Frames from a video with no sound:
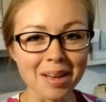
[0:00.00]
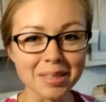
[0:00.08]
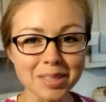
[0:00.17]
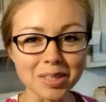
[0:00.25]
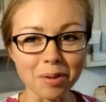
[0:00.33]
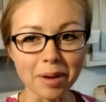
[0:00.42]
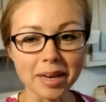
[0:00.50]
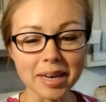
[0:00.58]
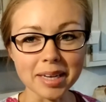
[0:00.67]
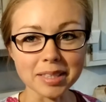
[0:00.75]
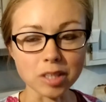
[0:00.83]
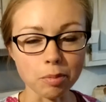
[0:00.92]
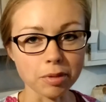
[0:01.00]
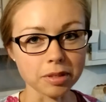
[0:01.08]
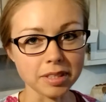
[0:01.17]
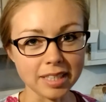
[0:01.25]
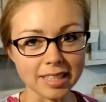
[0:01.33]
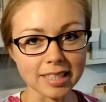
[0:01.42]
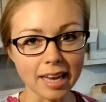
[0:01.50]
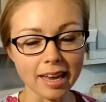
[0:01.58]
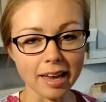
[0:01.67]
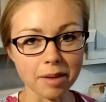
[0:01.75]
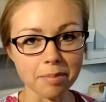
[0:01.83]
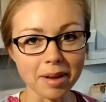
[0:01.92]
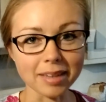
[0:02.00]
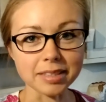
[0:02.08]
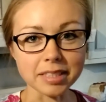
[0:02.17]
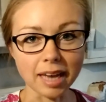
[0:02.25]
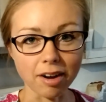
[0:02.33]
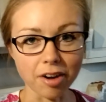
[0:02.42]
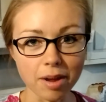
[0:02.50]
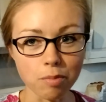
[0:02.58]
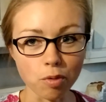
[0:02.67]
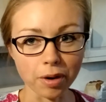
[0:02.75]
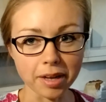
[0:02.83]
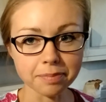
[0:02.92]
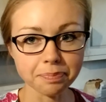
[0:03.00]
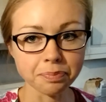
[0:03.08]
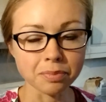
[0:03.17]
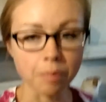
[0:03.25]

So it is almost 6 a.m. on Saturday morning.